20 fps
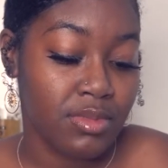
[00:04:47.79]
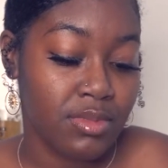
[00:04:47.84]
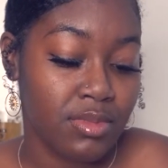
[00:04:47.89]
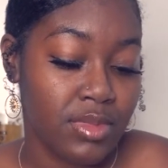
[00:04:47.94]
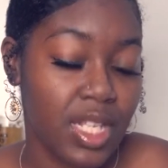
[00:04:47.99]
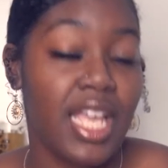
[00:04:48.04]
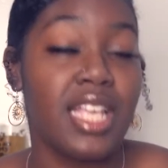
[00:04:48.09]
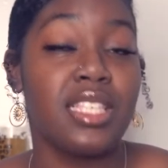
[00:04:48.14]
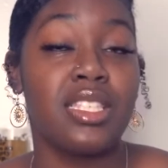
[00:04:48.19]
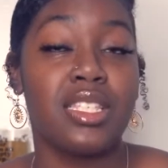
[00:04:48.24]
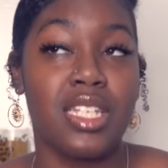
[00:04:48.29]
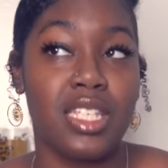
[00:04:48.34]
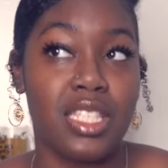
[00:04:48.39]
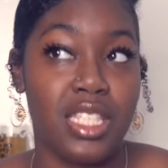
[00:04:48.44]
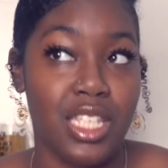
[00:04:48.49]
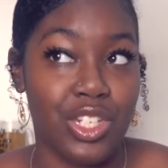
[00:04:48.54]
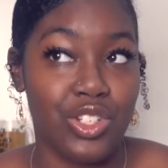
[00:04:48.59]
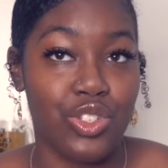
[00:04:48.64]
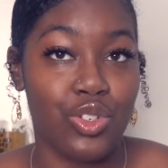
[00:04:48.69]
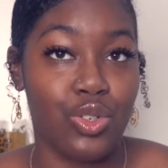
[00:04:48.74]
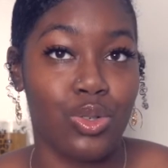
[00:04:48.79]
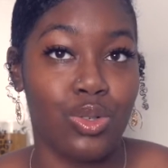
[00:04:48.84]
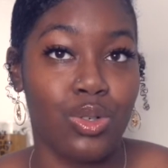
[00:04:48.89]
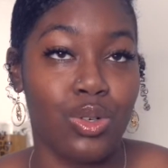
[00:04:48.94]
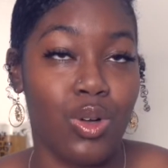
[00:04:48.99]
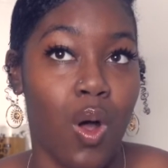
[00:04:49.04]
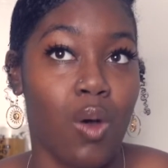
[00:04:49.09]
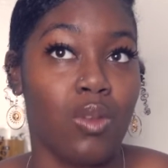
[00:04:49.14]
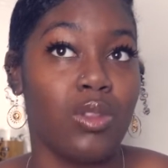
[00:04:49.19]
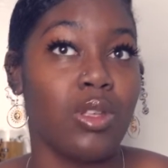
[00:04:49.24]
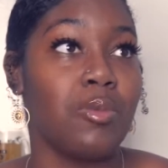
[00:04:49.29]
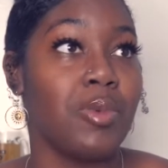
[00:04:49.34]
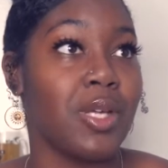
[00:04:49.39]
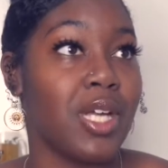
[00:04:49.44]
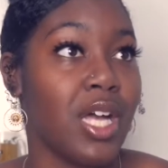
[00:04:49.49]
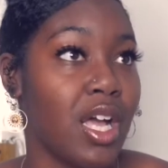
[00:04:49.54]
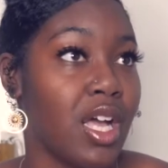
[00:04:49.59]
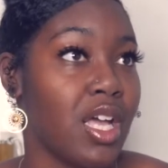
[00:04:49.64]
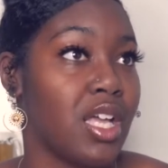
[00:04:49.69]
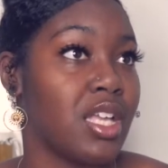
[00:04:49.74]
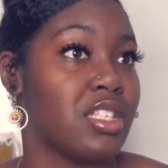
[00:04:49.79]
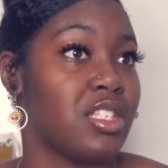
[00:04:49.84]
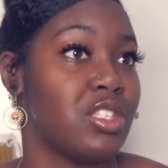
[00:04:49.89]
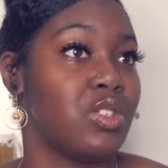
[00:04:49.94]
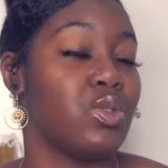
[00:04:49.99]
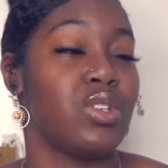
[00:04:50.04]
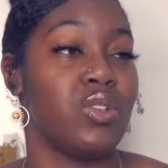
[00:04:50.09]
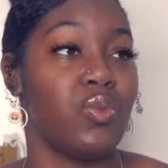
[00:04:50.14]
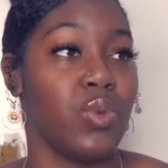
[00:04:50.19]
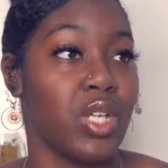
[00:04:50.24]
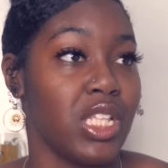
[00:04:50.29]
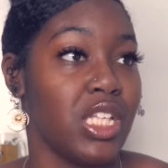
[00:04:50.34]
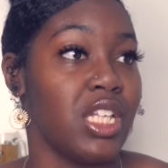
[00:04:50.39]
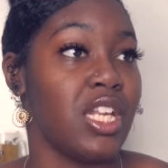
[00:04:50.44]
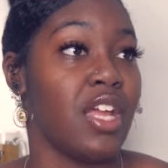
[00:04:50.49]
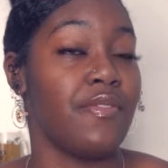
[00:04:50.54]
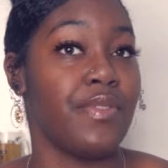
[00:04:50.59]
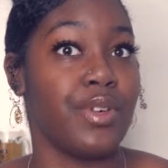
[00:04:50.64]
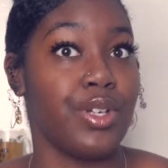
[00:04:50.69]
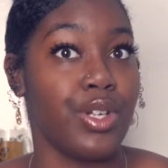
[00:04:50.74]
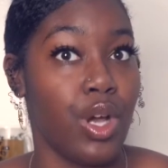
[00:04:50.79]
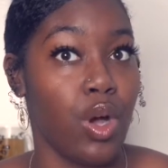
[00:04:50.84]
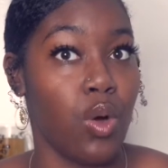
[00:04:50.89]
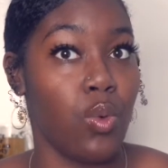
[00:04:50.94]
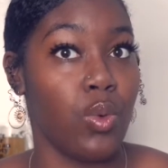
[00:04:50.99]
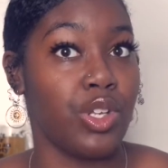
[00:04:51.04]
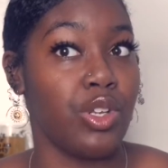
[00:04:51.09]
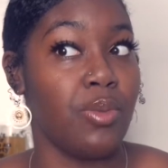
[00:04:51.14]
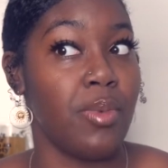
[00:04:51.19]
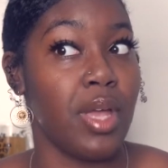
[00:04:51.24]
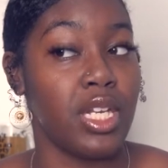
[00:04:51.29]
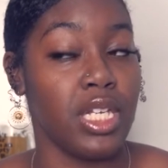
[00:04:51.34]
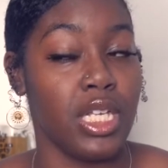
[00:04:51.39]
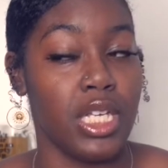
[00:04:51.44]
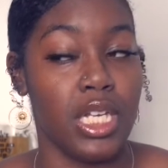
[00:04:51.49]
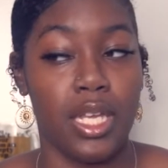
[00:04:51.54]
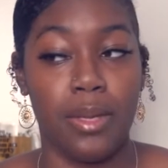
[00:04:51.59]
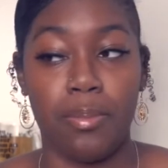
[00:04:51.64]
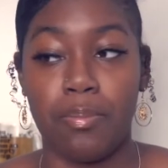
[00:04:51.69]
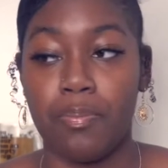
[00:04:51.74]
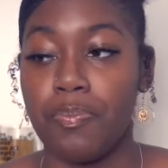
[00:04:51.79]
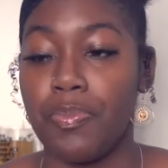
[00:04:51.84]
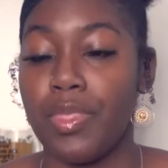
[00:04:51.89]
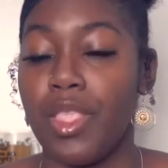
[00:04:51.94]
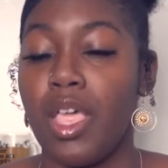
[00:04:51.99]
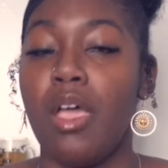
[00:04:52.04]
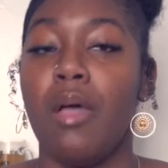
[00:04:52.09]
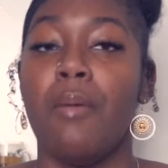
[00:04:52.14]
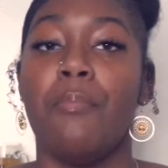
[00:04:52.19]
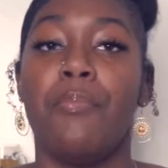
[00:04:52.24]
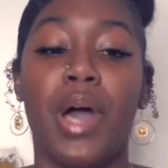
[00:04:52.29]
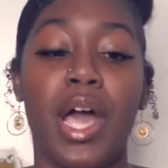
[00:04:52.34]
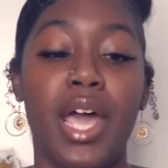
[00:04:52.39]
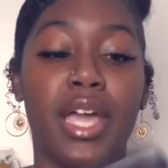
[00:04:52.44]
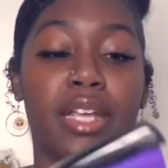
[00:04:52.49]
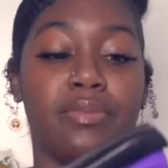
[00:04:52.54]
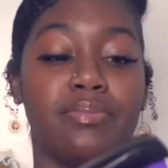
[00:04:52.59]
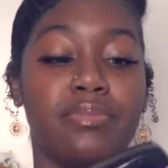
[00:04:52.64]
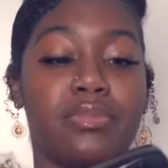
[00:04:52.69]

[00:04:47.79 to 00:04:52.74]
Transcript: isn't essential only because you really never know when you may need it. But